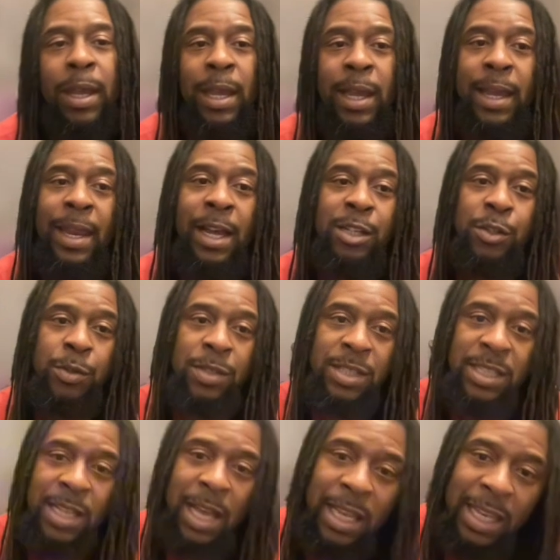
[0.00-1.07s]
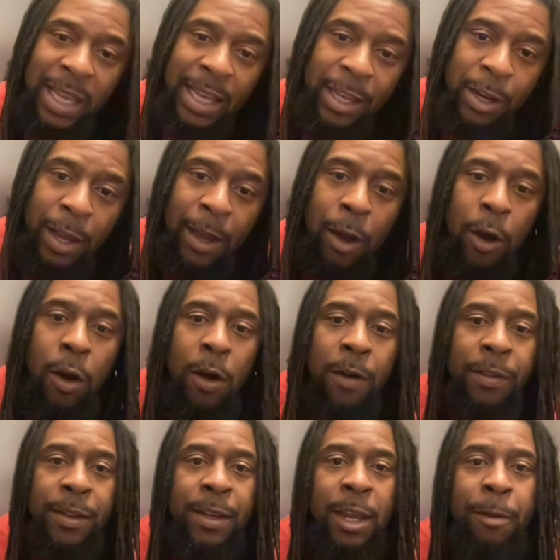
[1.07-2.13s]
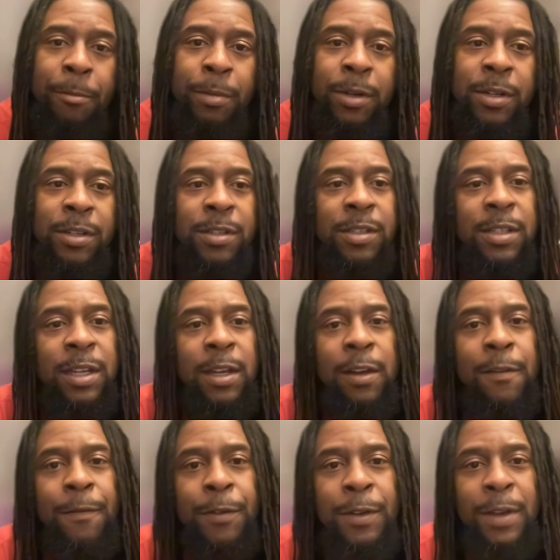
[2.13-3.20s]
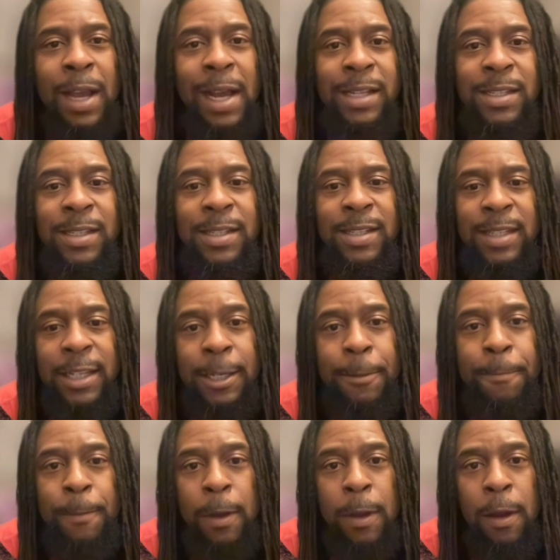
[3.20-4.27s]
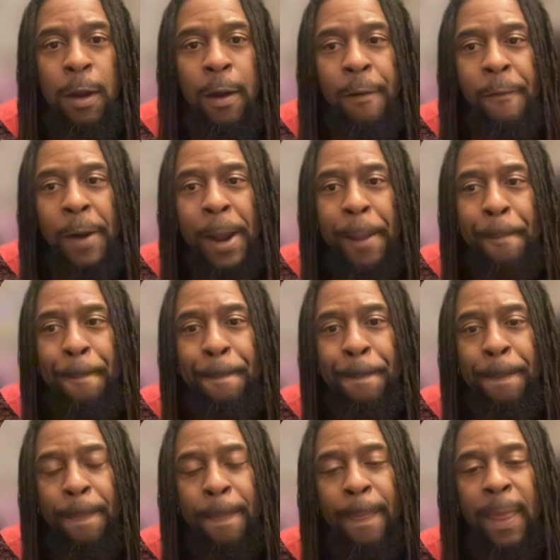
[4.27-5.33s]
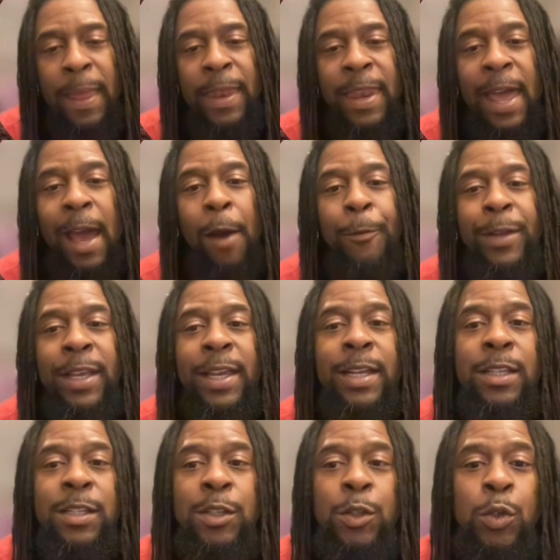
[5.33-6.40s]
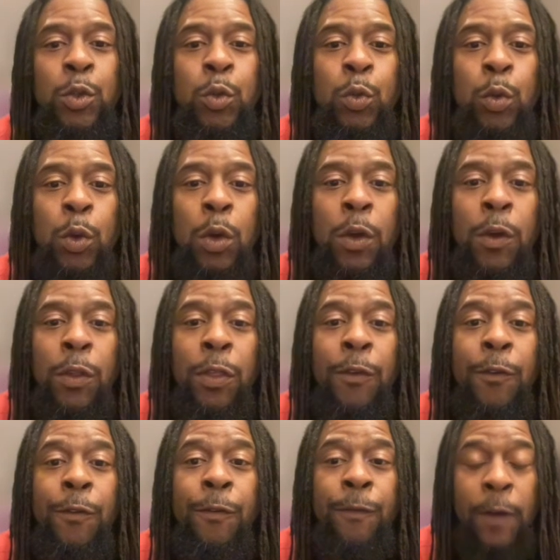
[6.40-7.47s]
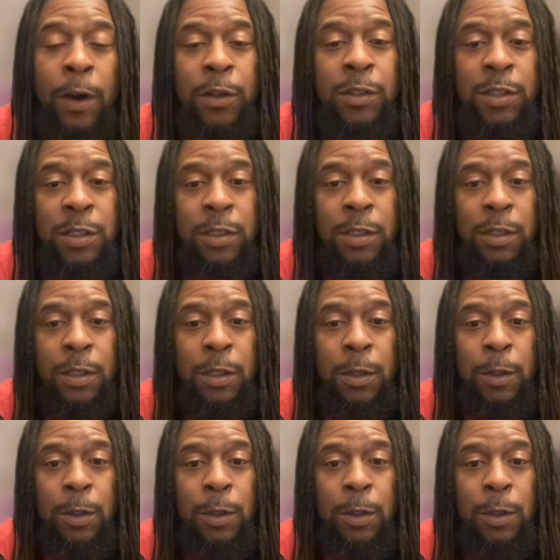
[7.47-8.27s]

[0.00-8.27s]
And as you can see, I laid out all the numbers for you guys to see. All right? And now we get to the first